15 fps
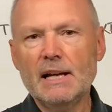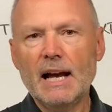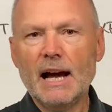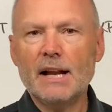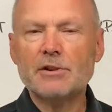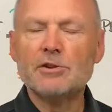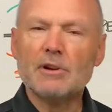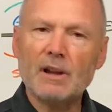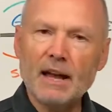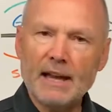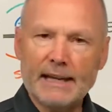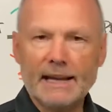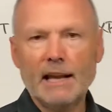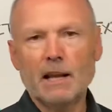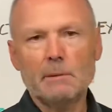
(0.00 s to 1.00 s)

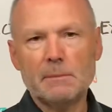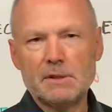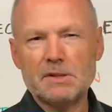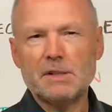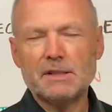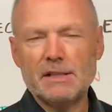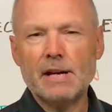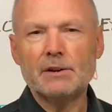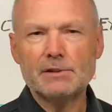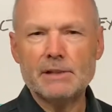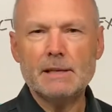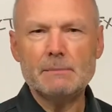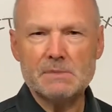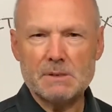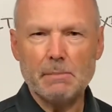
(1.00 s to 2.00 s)
underlying elements that tear
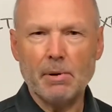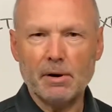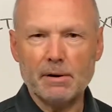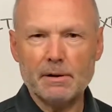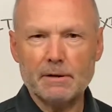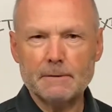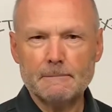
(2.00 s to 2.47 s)
teams apart.